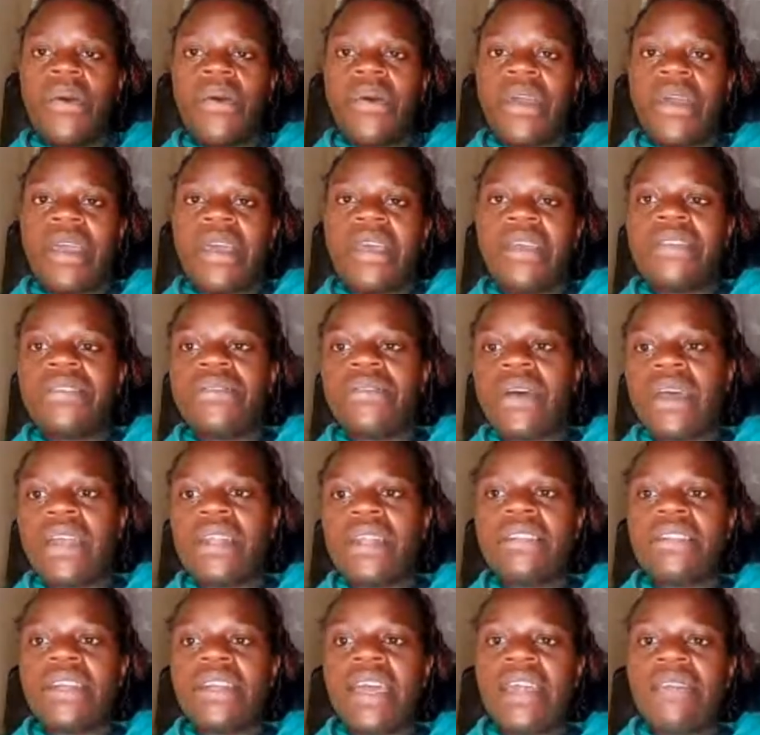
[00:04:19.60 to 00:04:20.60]
okay, so
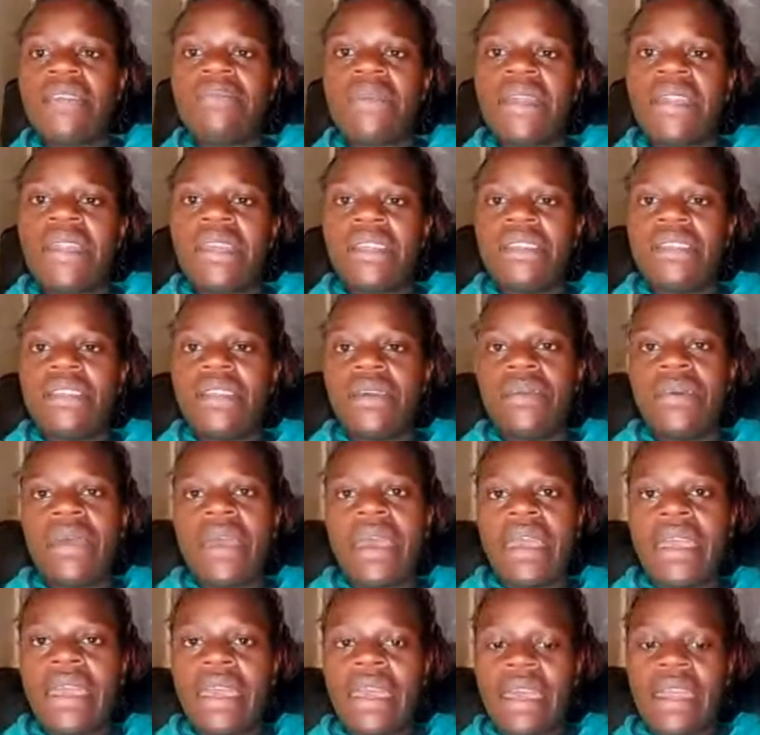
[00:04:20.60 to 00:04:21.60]
I'll try and manage the
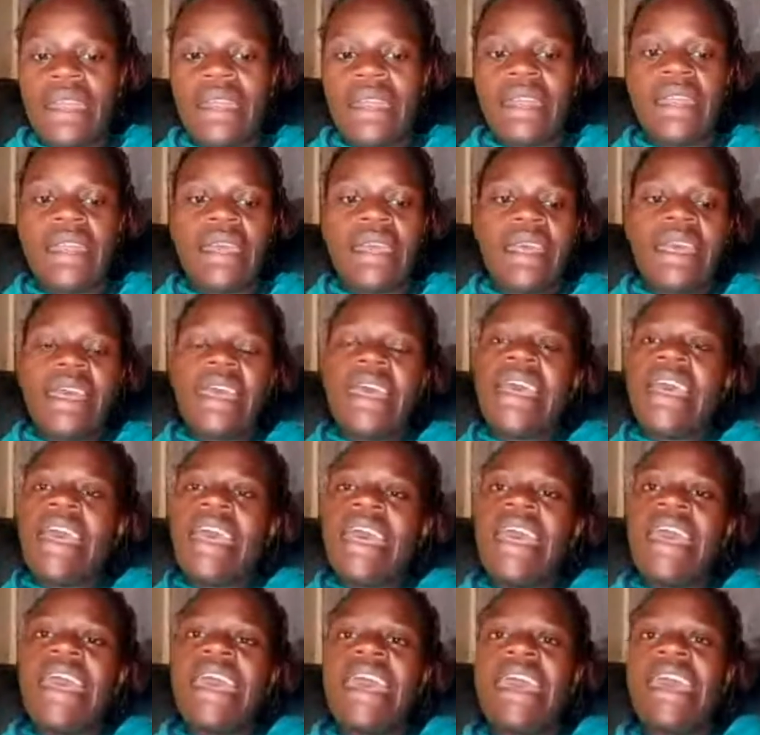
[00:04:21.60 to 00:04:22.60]
way I can.
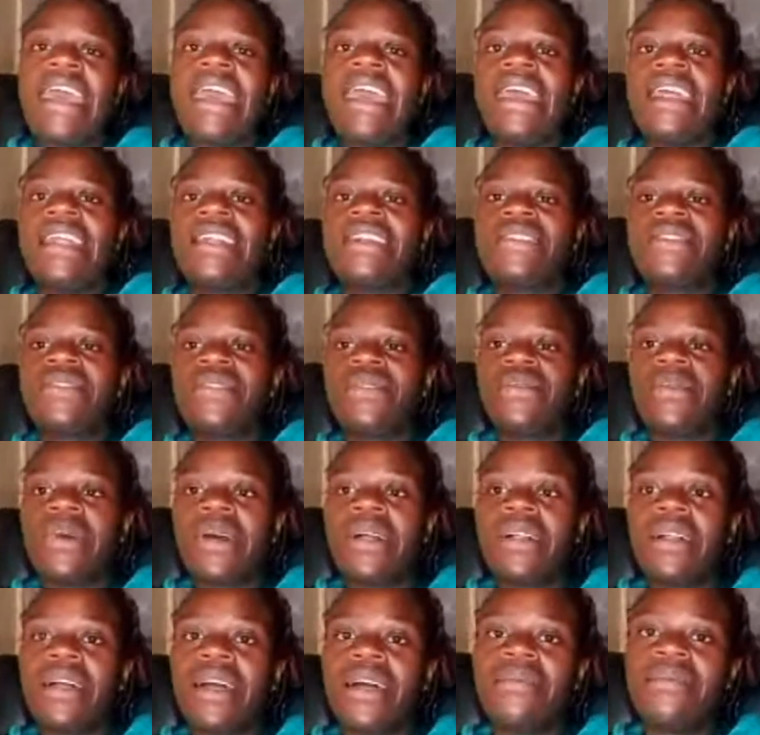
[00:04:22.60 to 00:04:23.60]
And so
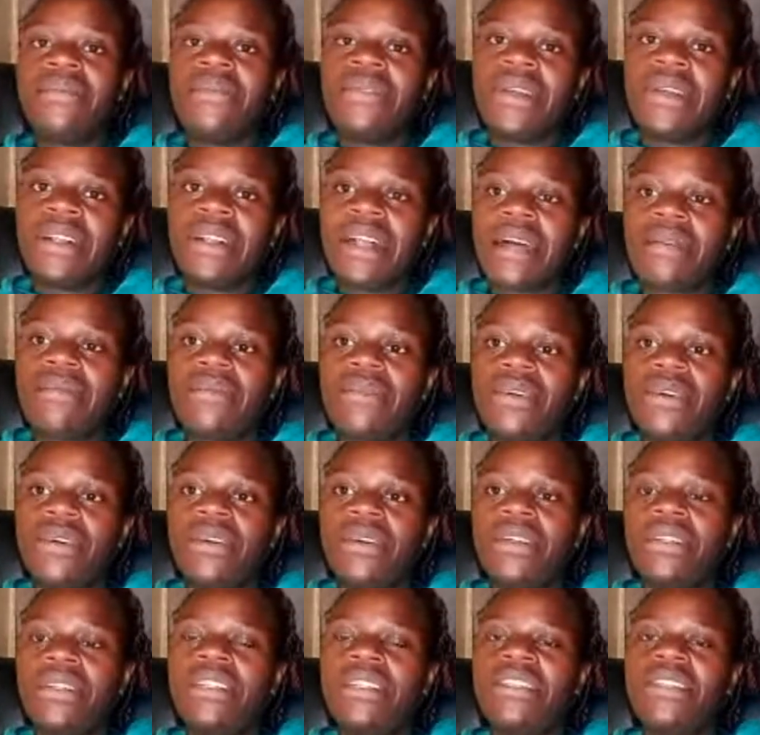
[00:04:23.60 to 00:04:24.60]
welcome
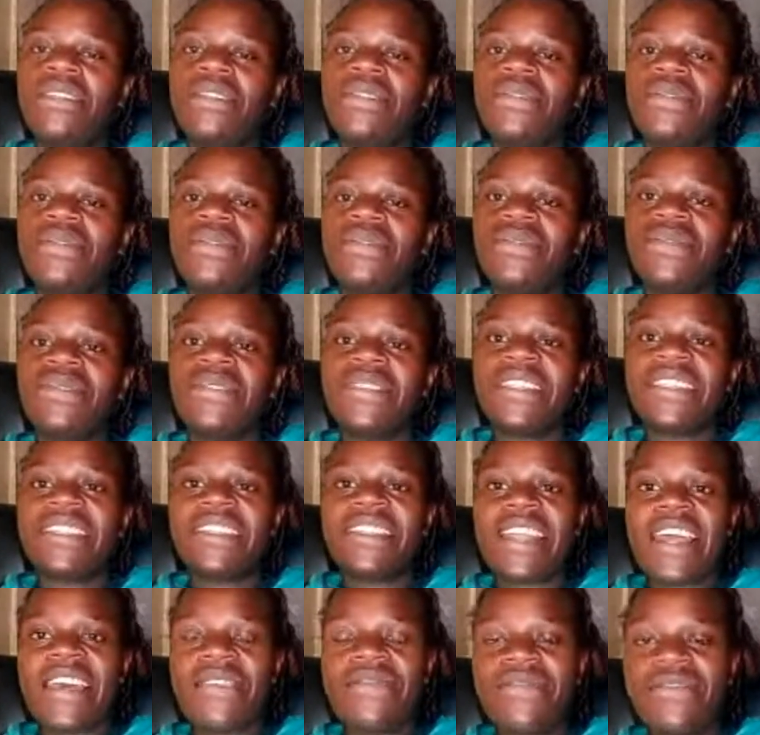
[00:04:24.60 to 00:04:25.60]
all to
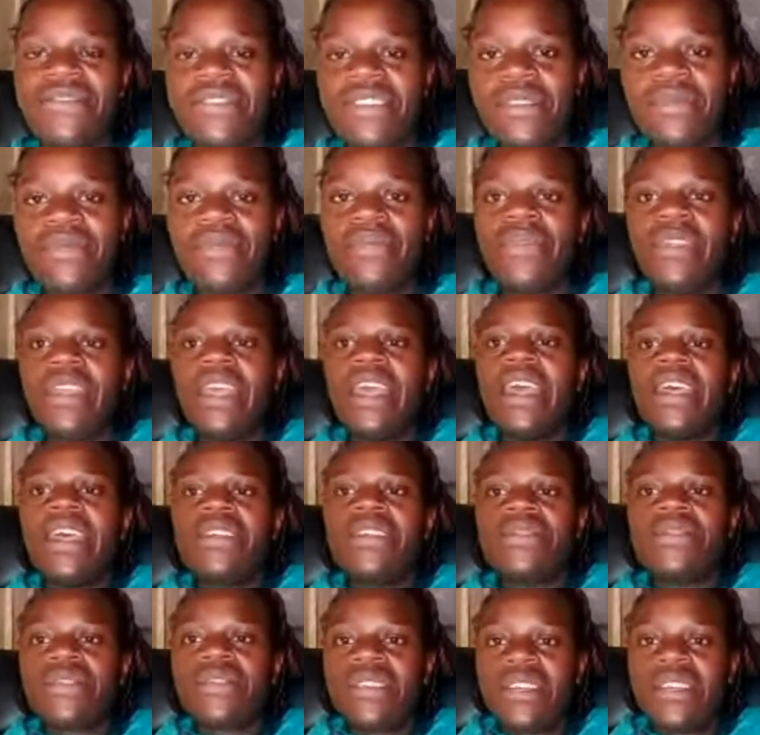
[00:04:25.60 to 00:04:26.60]
this live stream.
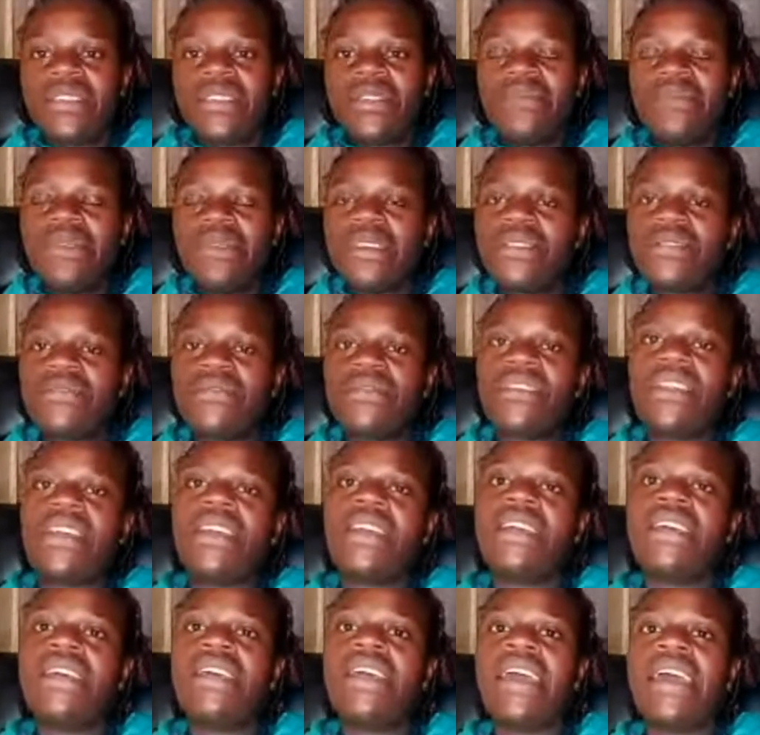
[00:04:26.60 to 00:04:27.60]
So the topic
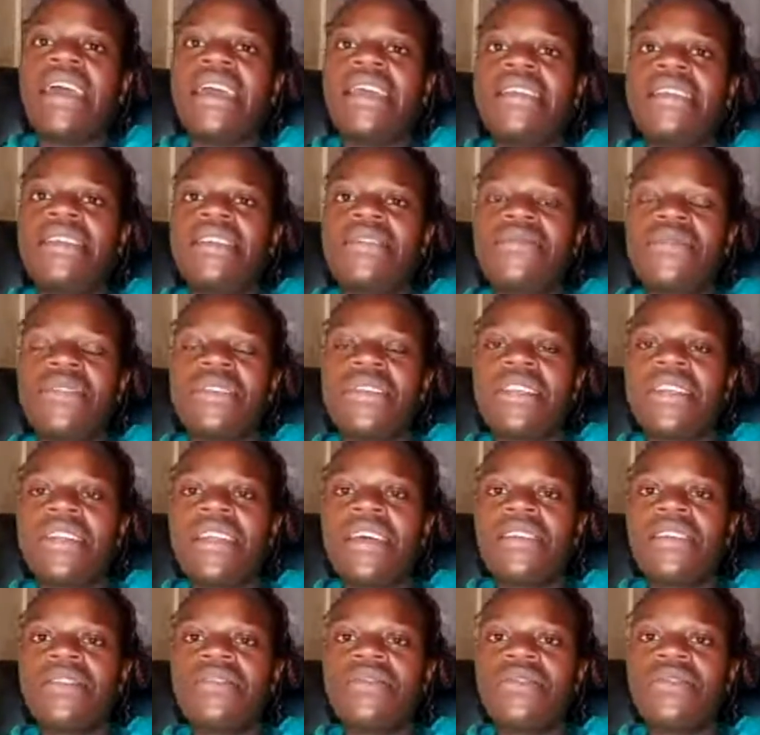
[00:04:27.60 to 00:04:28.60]
today, I just
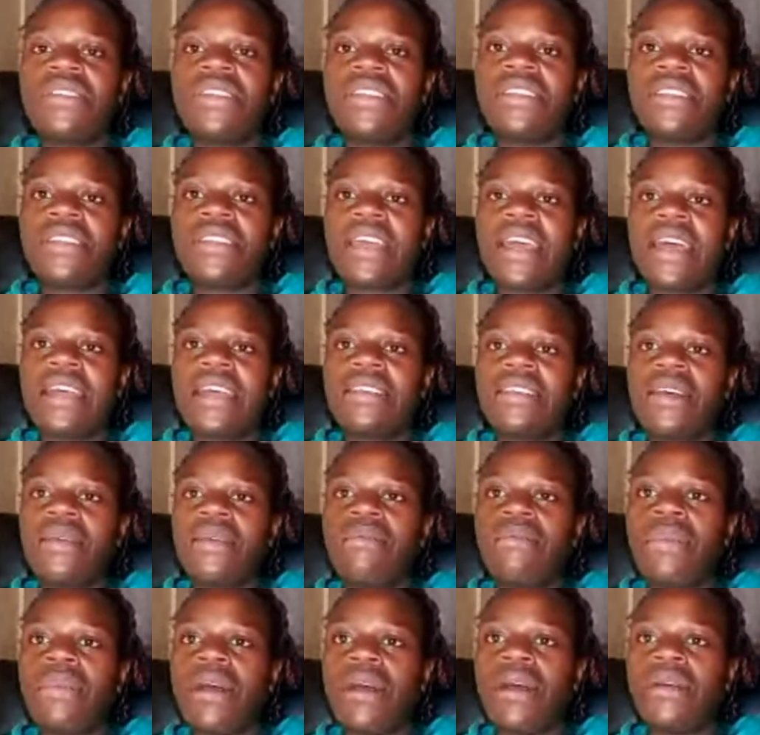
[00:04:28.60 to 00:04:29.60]
wanted us to discuss
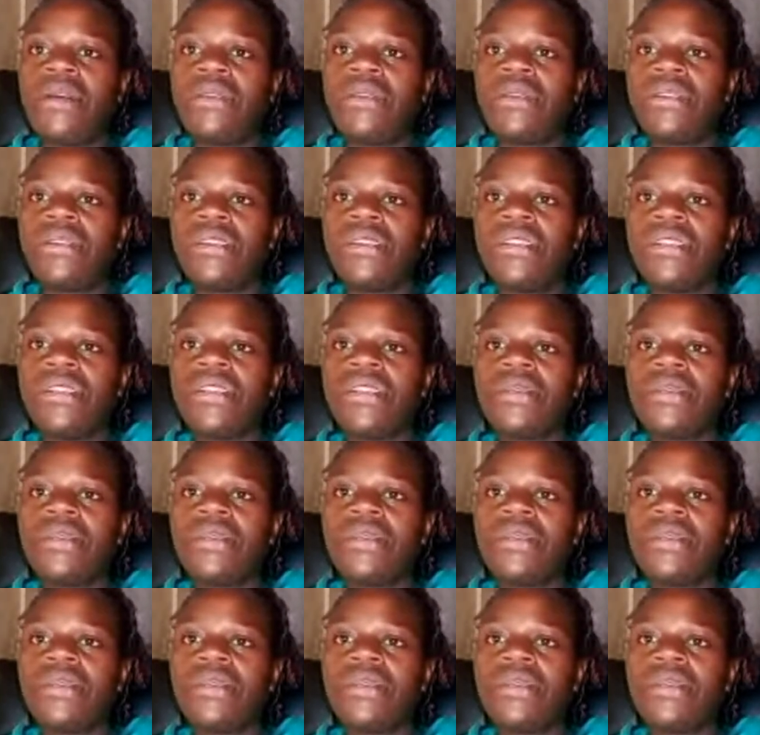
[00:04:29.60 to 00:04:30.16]
about,